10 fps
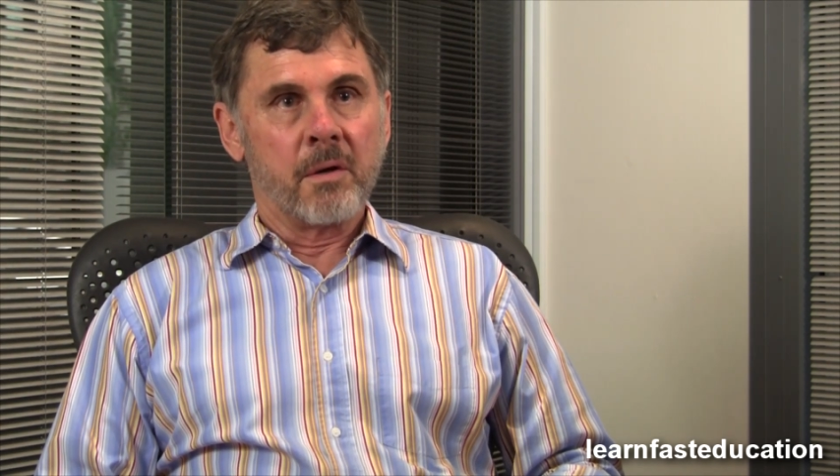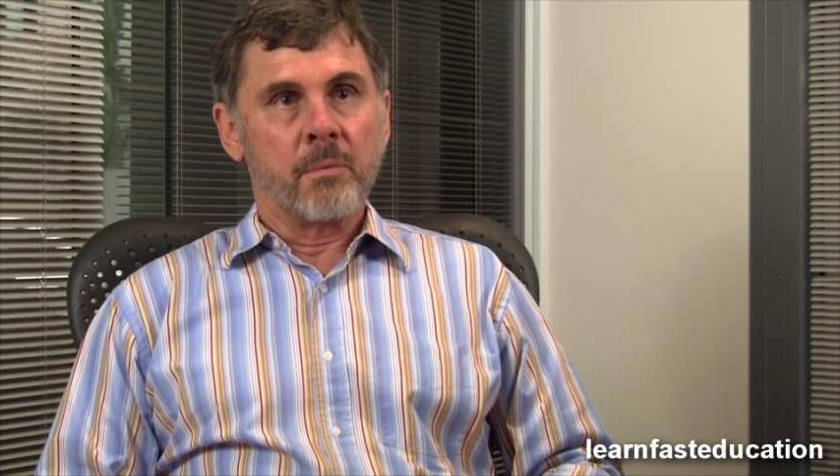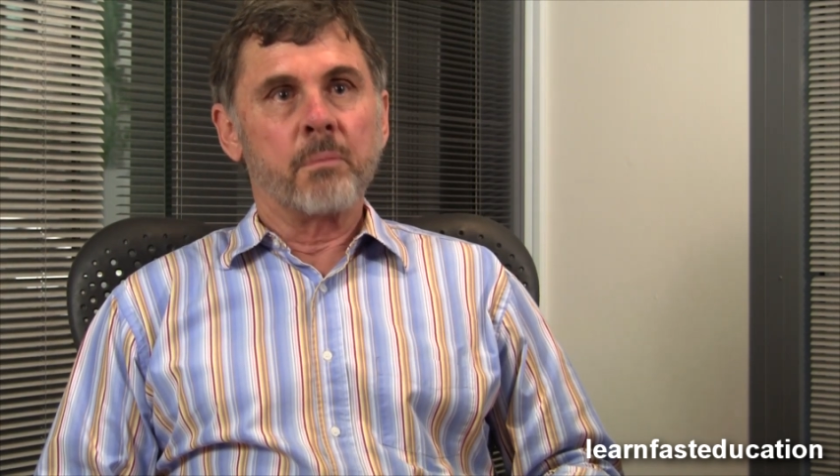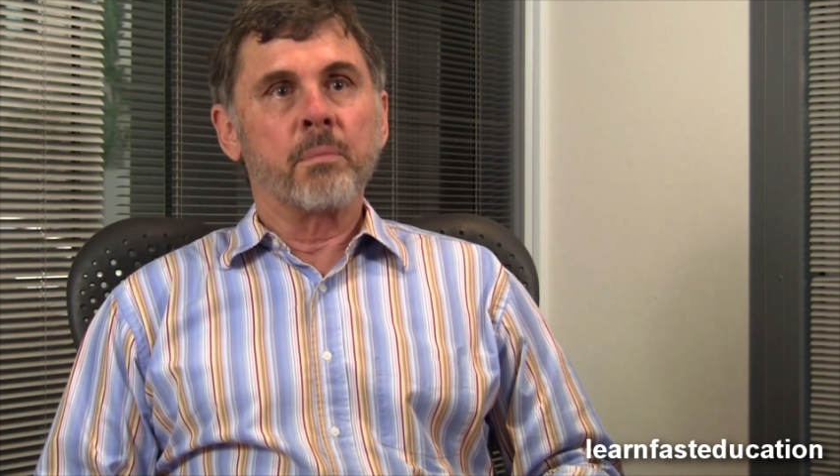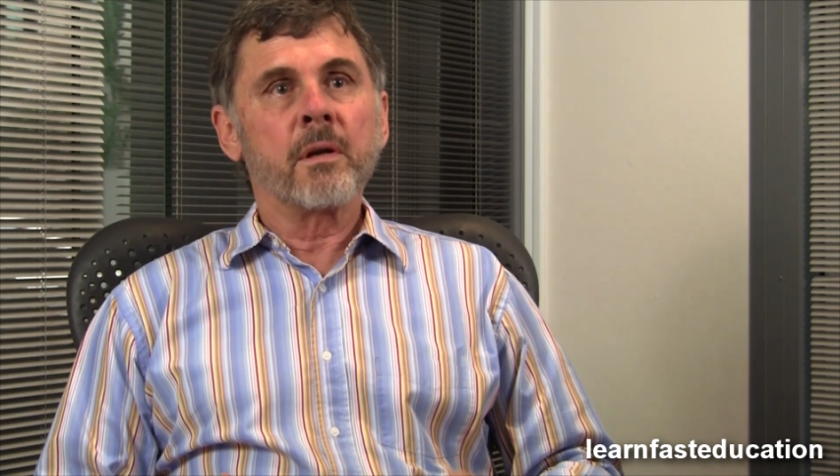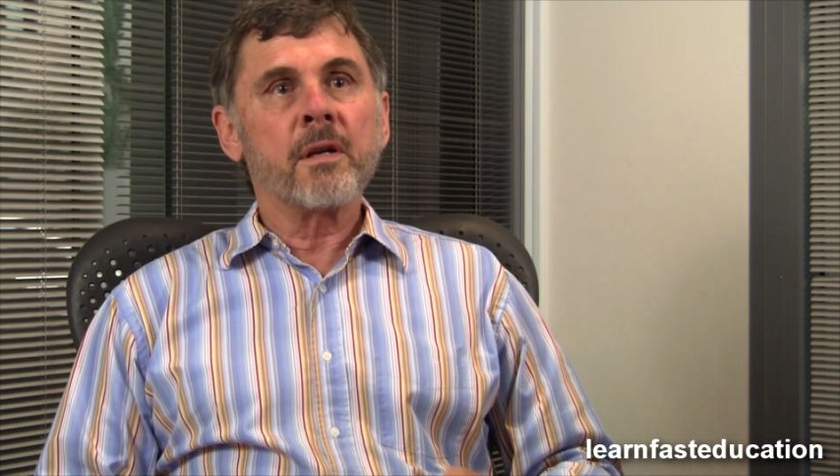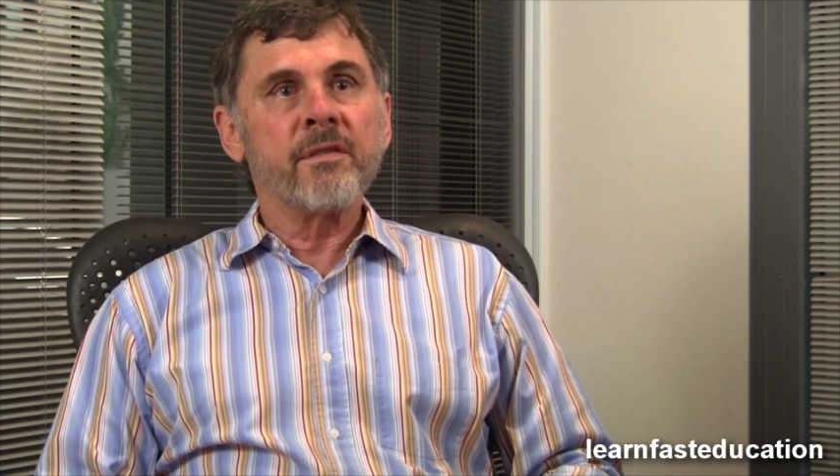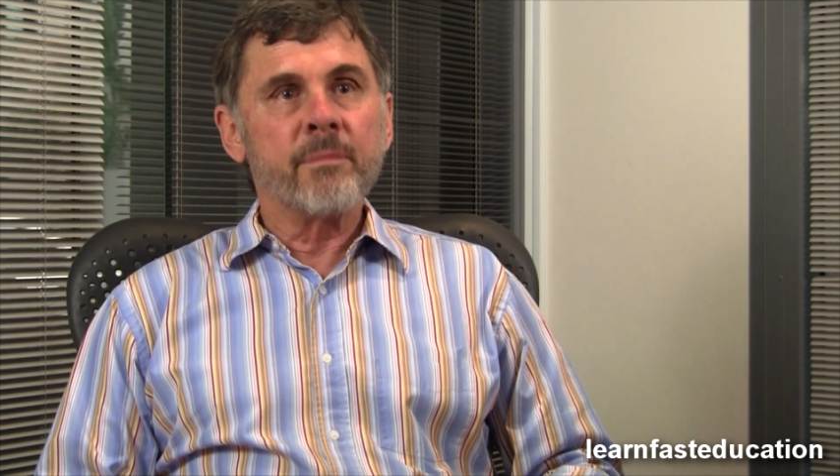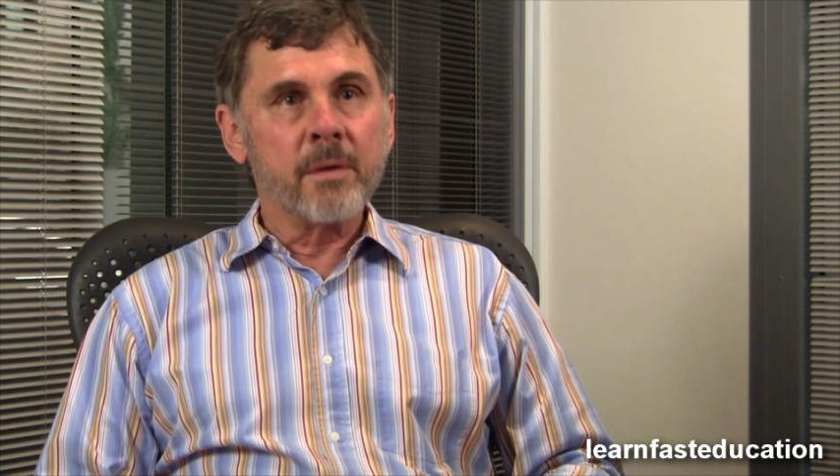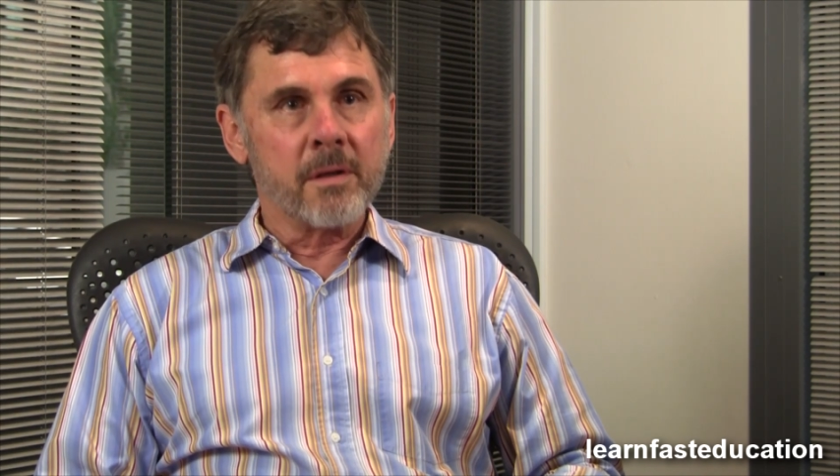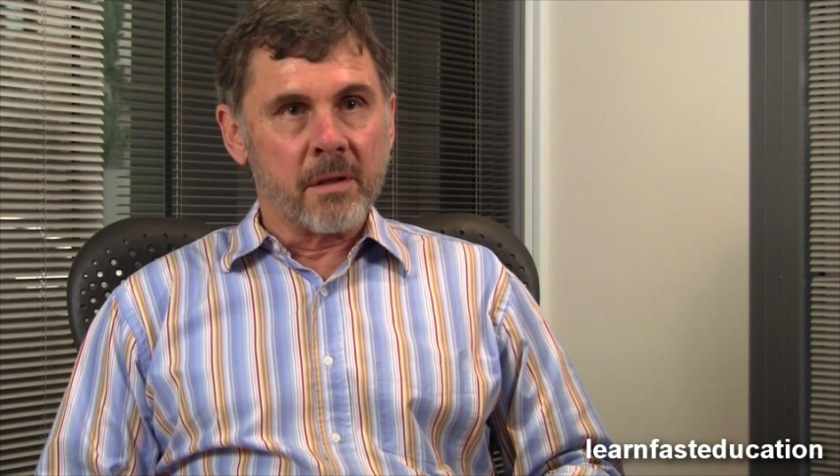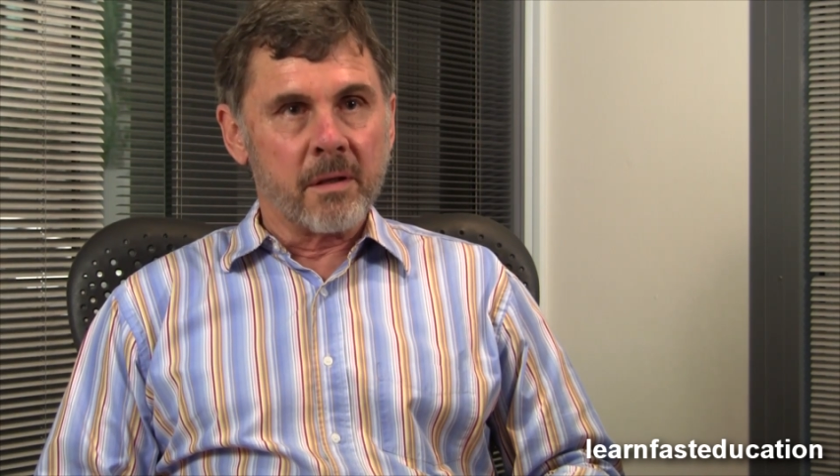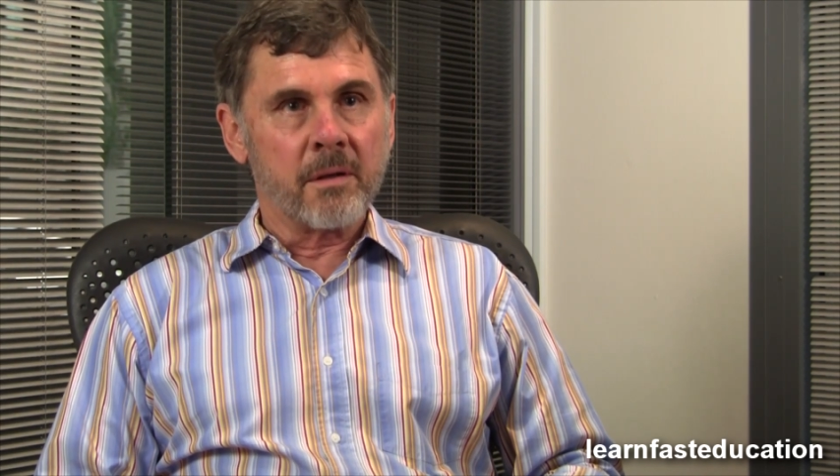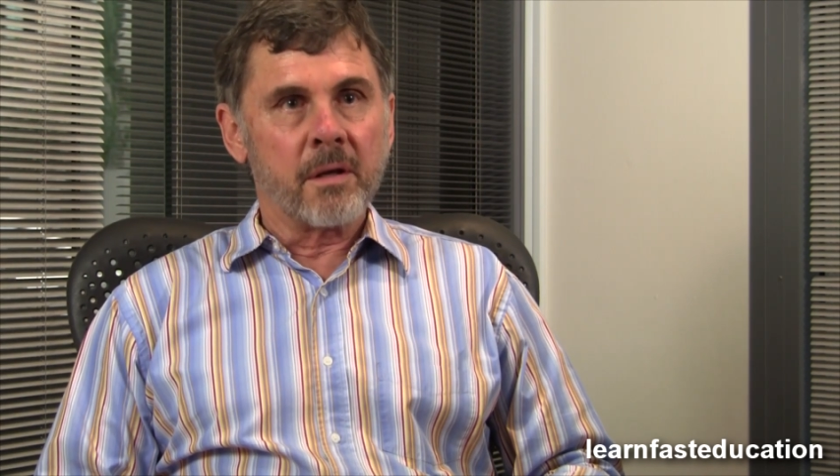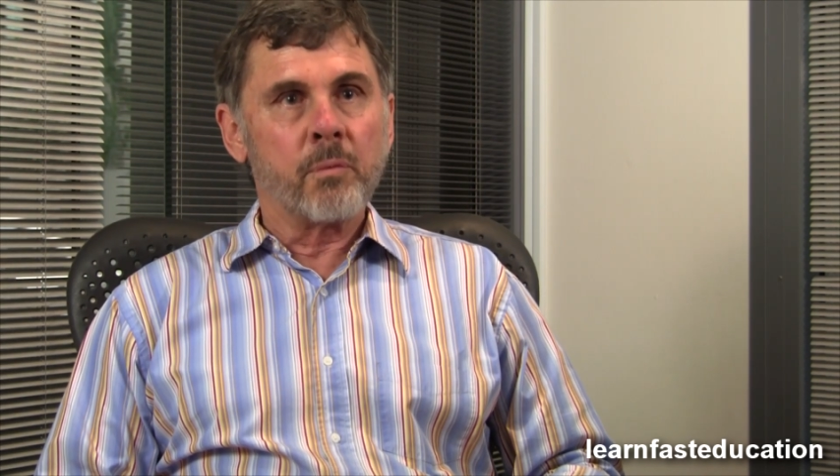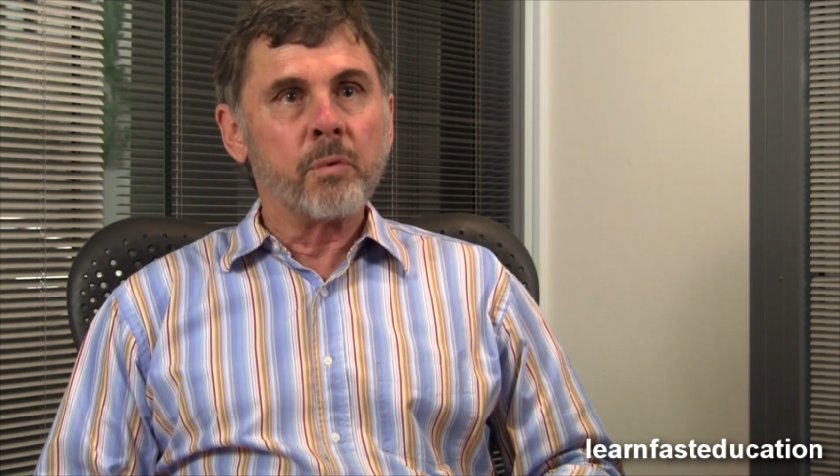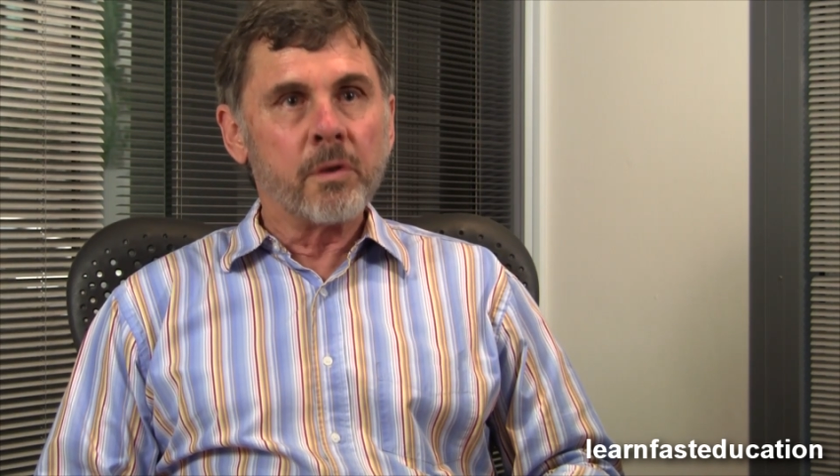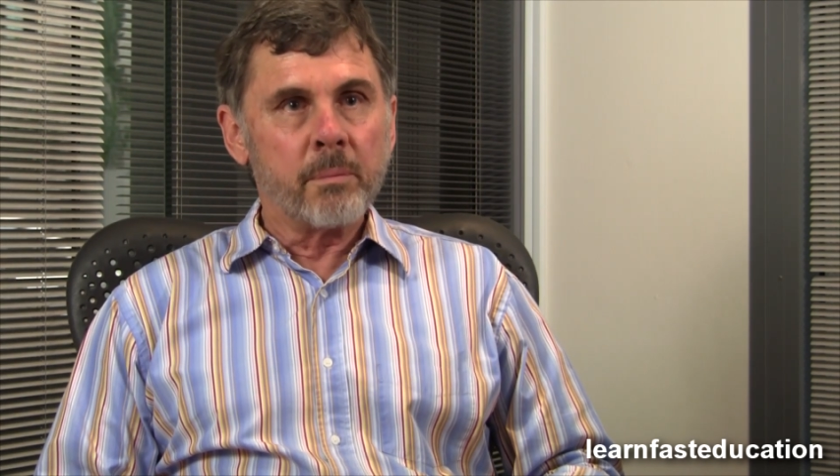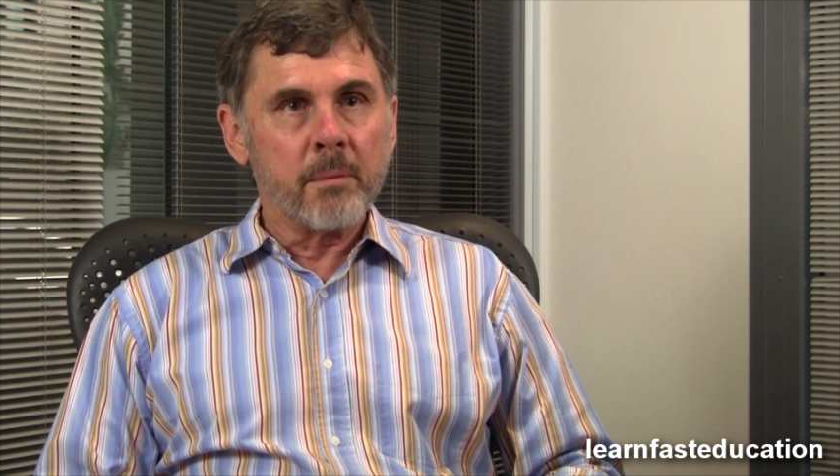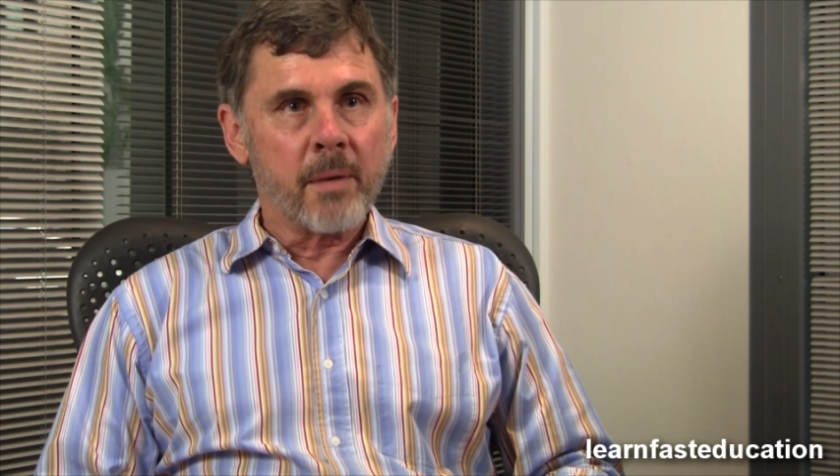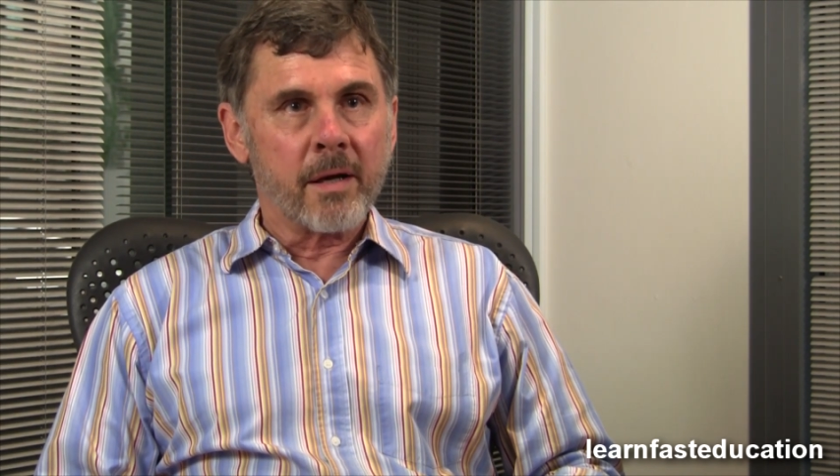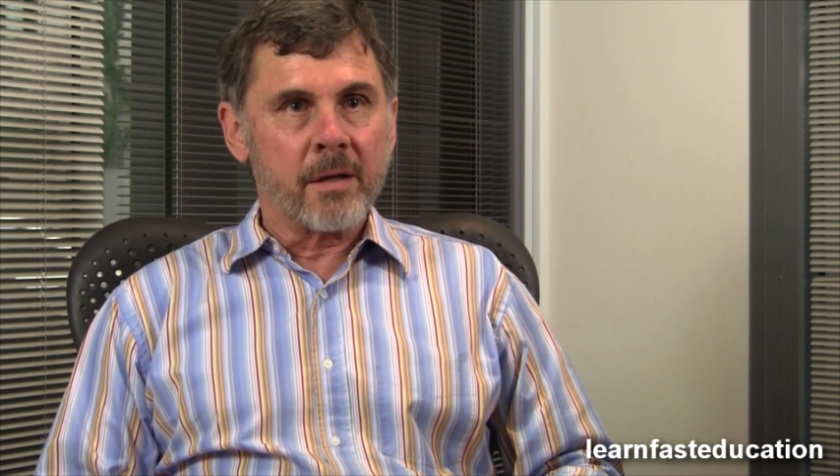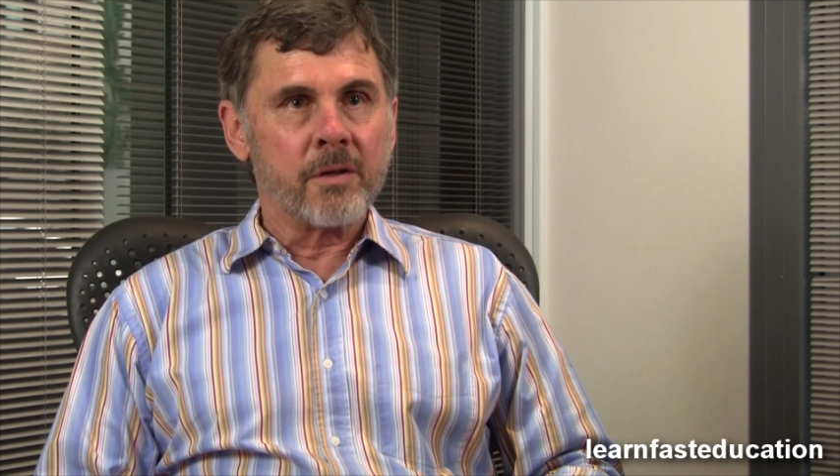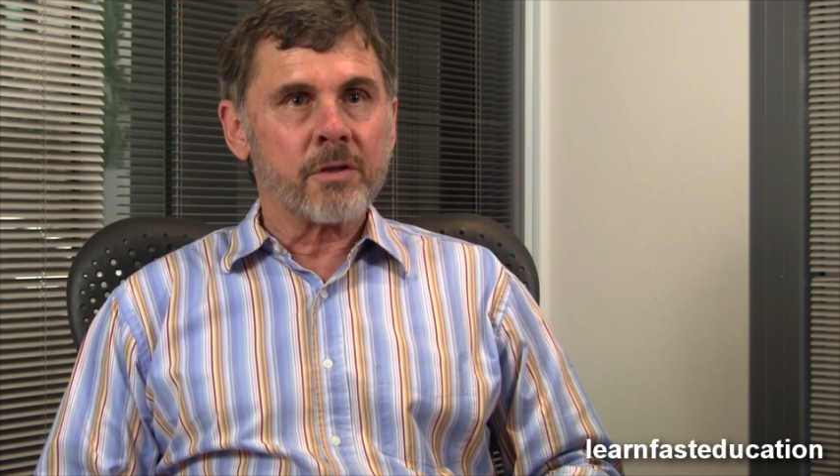Well, believe me, there will be money